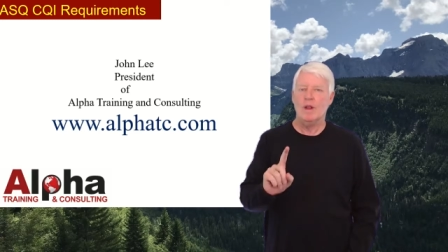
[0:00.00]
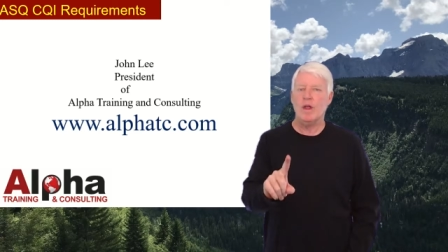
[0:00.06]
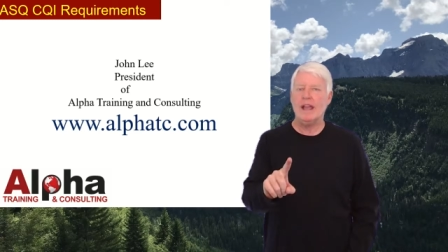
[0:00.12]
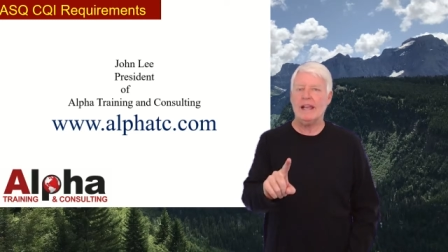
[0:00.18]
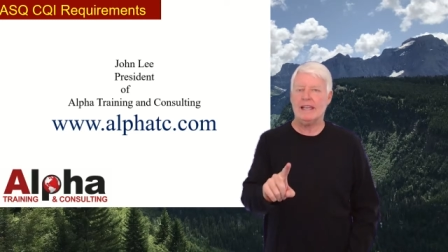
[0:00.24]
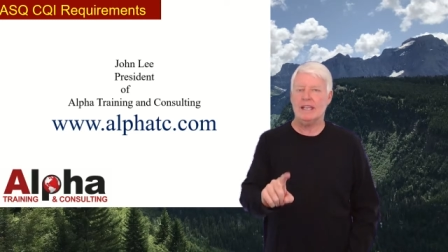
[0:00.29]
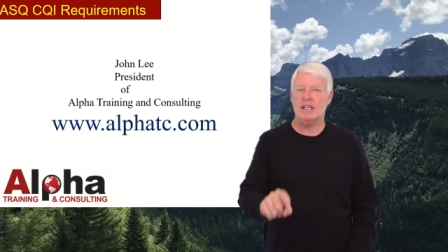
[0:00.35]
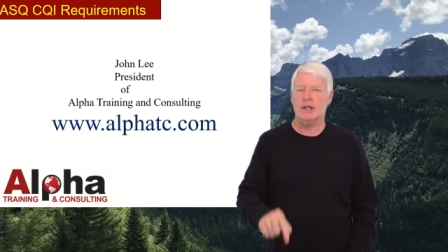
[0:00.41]

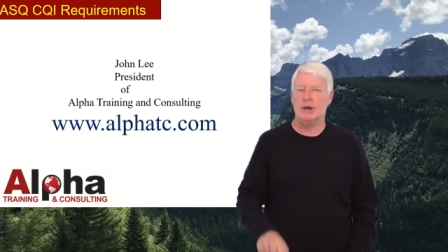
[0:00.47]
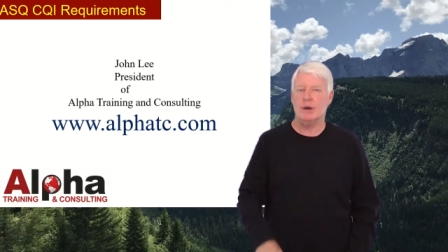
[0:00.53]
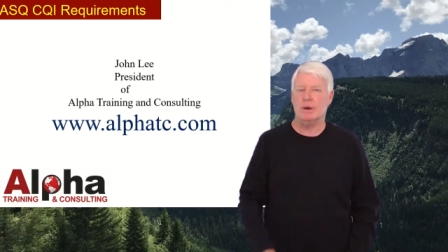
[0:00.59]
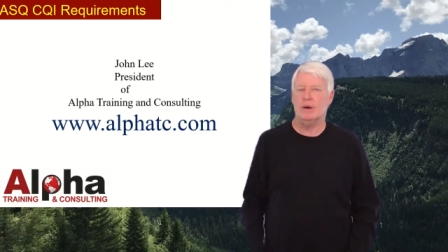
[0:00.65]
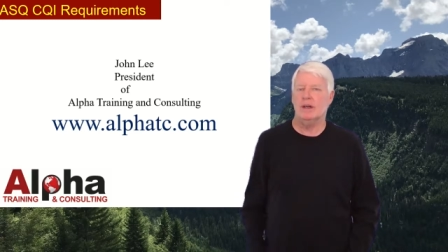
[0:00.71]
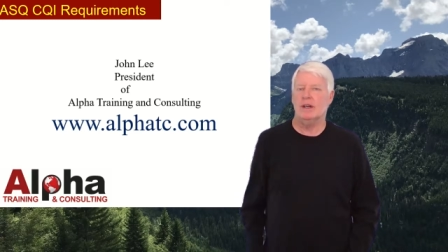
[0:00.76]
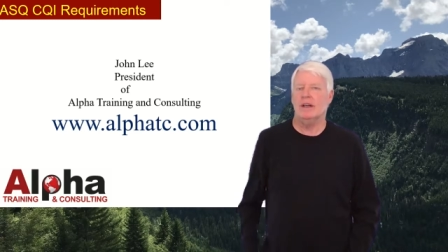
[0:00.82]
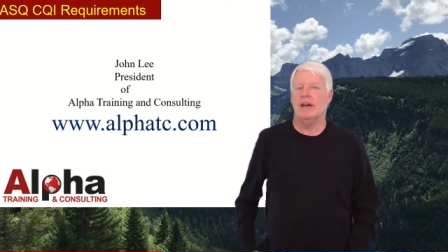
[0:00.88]
Thank
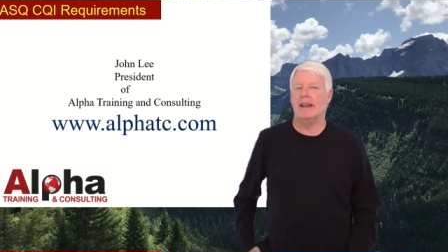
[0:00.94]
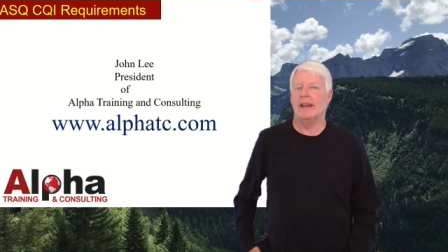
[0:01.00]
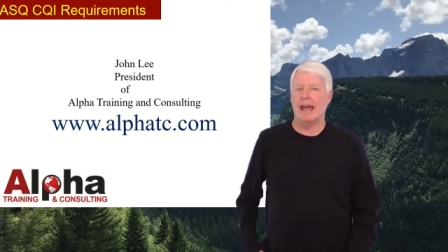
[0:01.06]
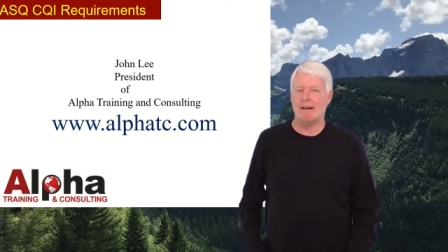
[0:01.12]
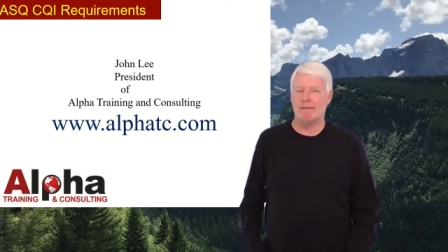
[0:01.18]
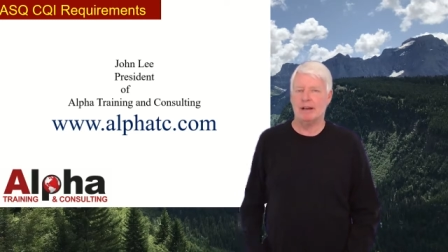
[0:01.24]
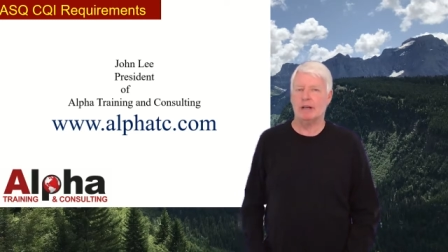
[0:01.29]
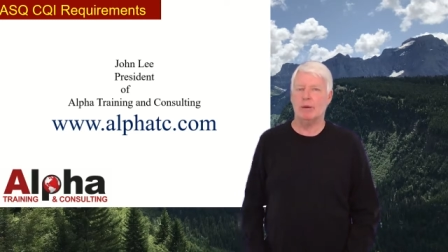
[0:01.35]
you, and
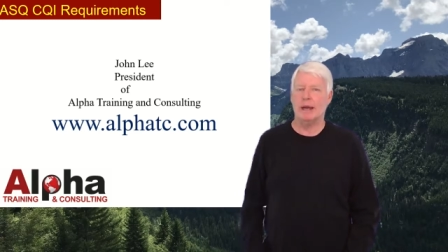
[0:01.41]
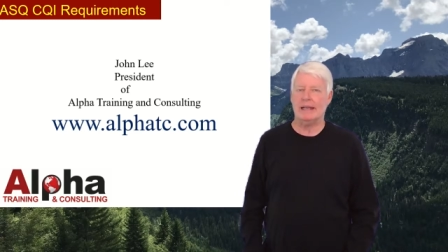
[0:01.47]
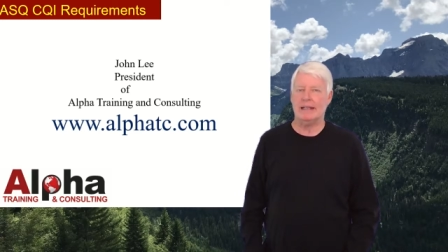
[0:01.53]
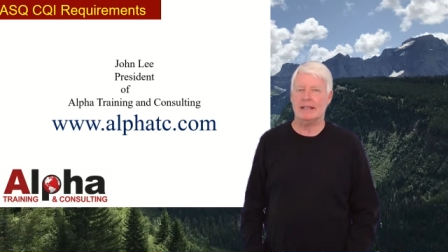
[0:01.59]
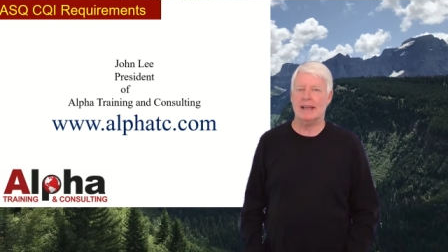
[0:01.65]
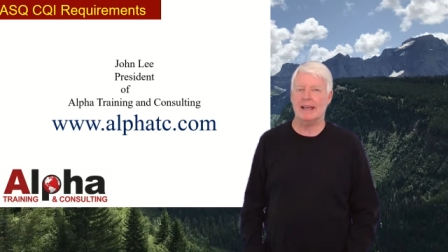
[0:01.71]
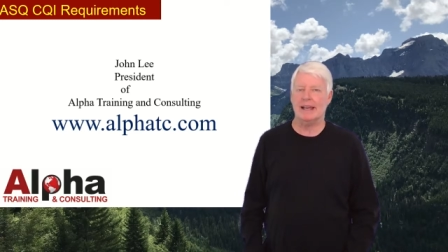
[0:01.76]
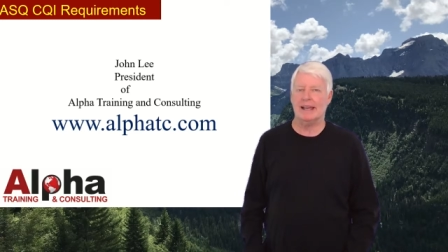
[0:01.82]
have a
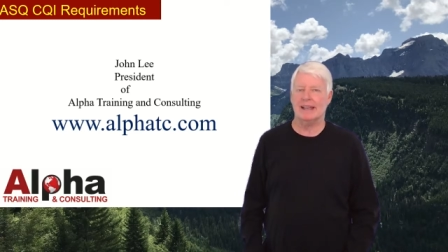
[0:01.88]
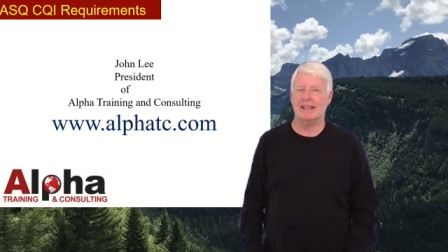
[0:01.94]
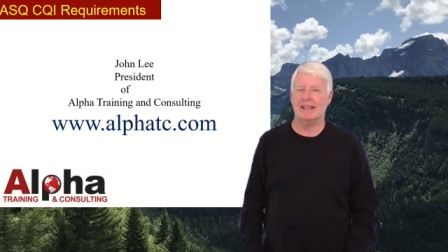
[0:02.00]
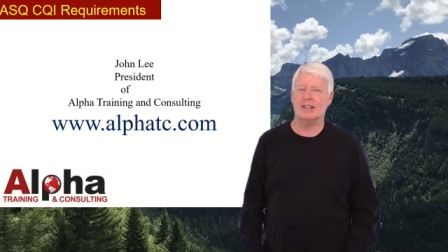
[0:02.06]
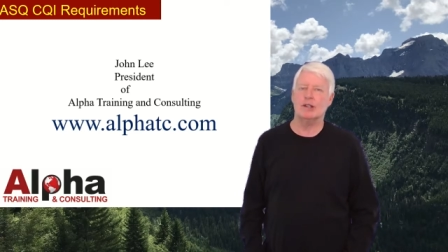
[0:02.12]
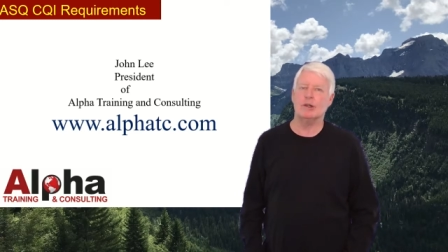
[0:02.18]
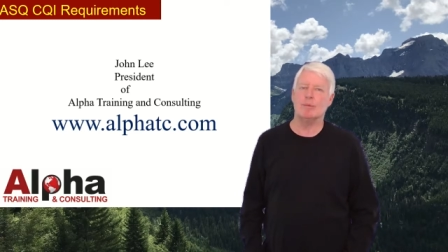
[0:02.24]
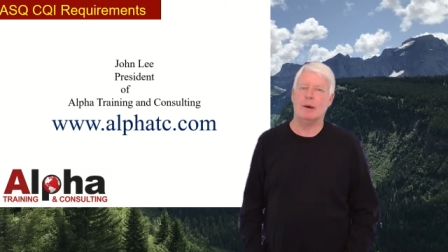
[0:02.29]
great
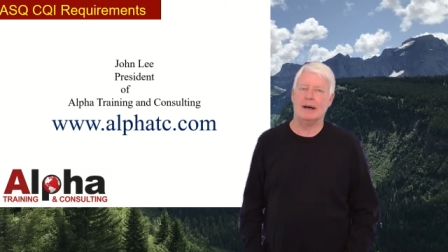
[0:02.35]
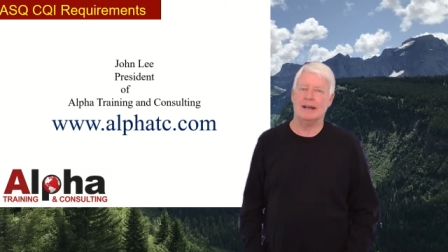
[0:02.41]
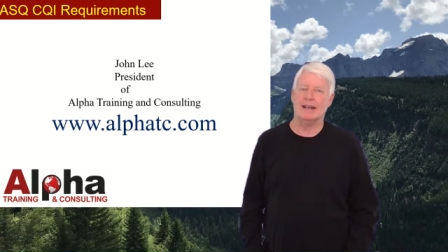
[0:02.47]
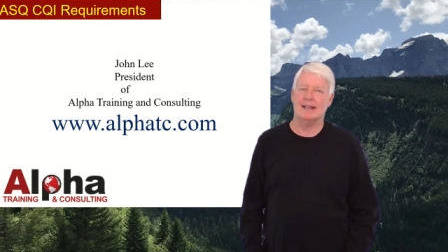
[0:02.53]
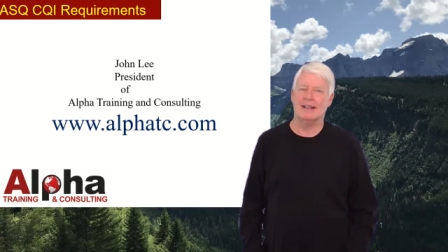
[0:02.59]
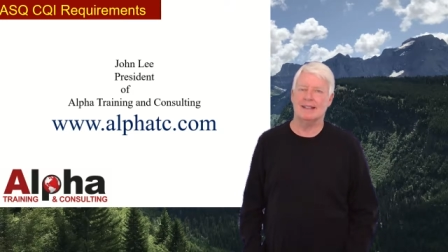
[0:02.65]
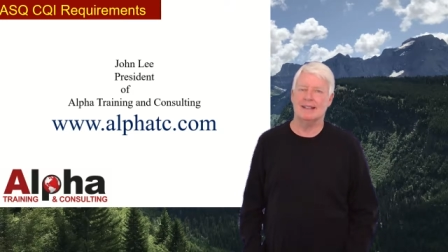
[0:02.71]
day. Goodbye.